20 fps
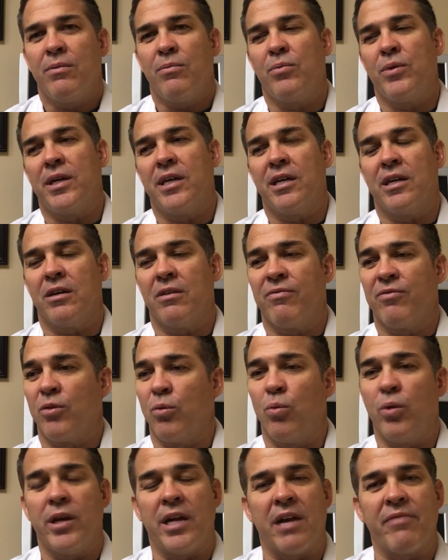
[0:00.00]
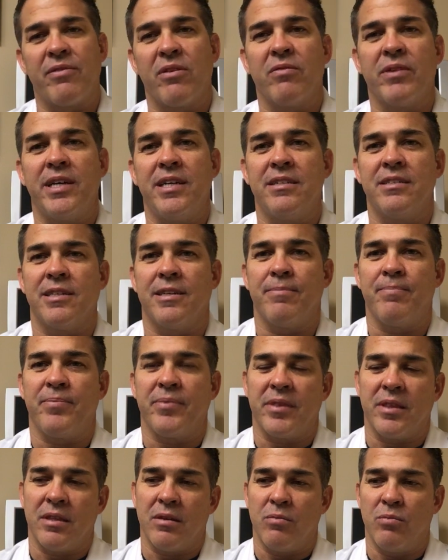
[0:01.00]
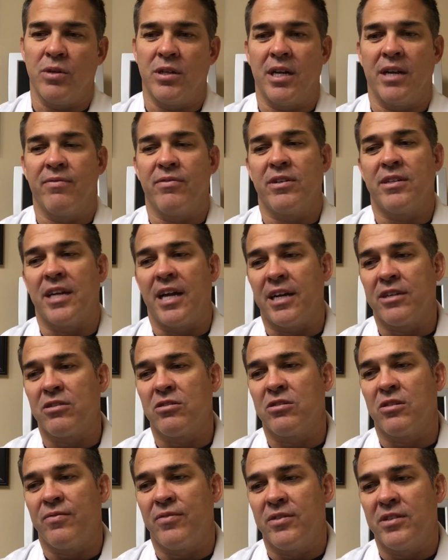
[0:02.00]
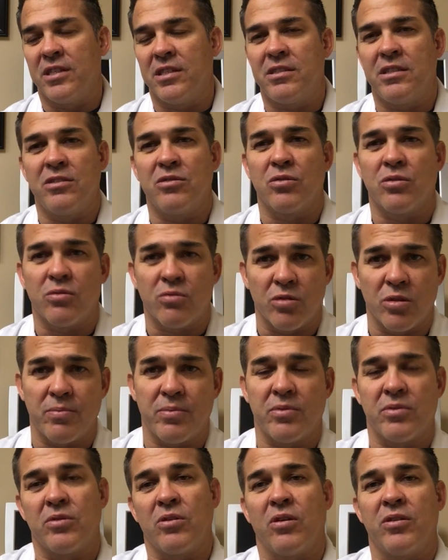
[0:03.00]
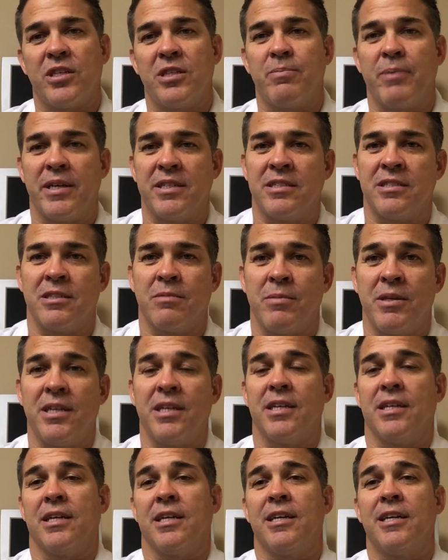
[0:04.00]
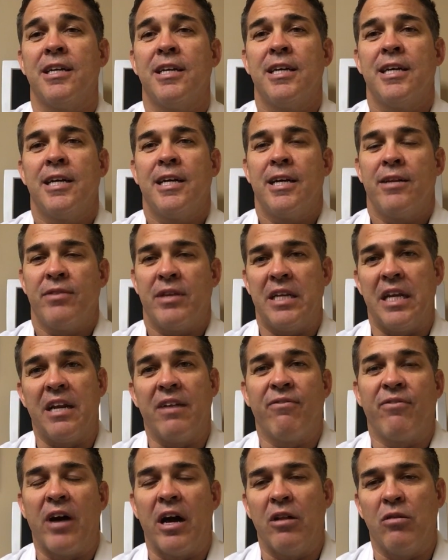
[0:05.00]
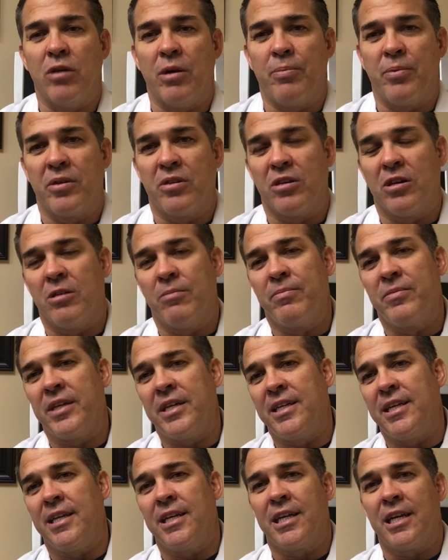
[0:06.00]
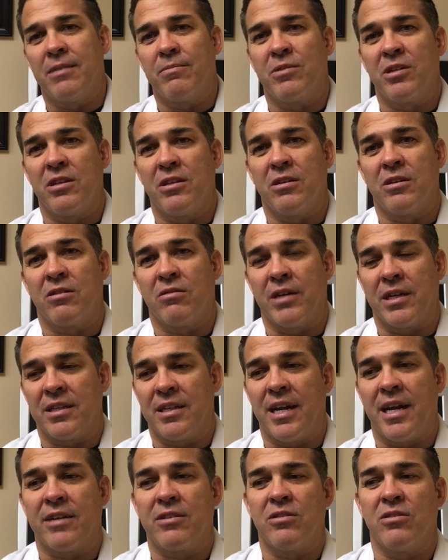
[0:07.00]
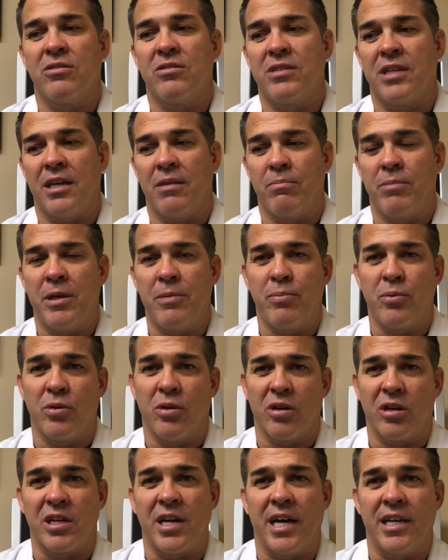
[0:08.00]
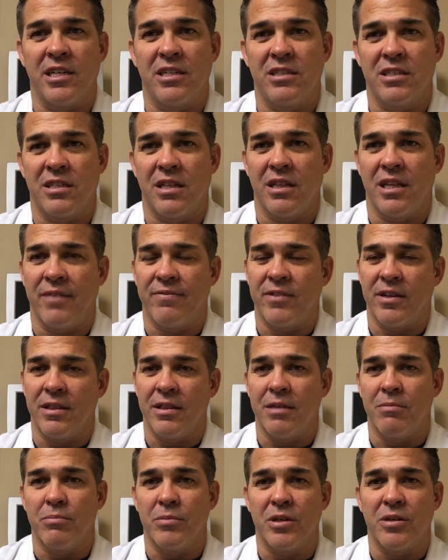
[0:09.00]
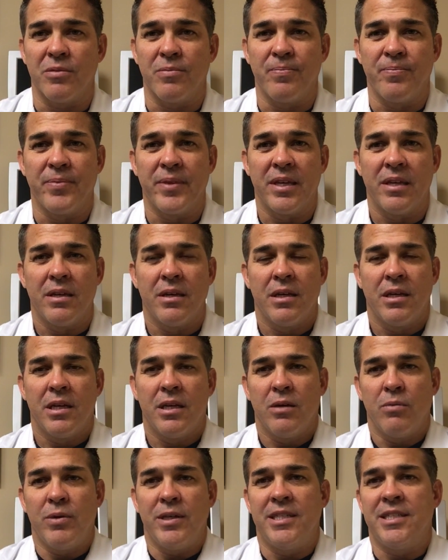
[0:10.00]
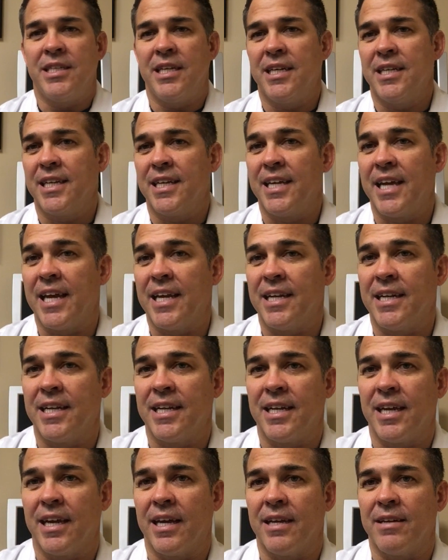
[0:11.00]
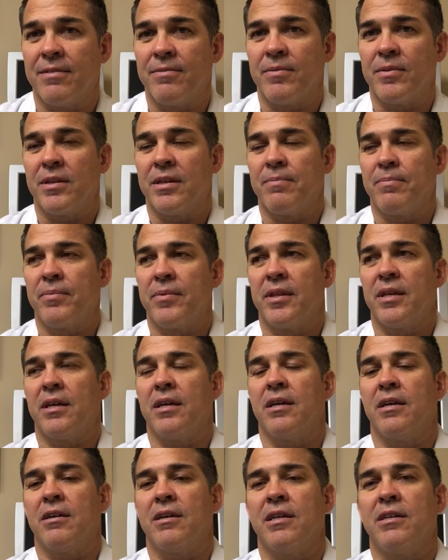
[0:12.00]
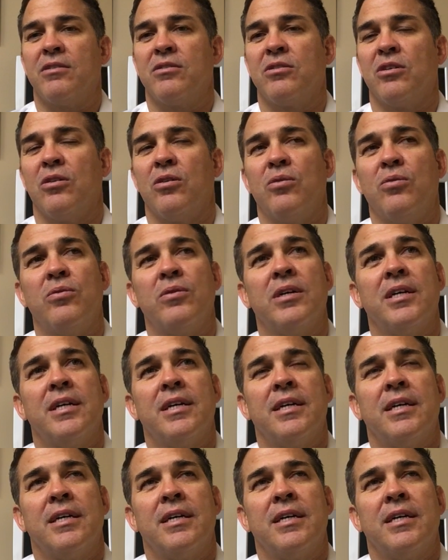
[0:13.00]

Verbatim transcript: where for whatever reason, whatever doctors or physicians or groups saw these patients in the beginning. They didn't follow up with them. They didn't get them to the correct doctors, and people are kind of just left in limbo. We see it again and again. All right, so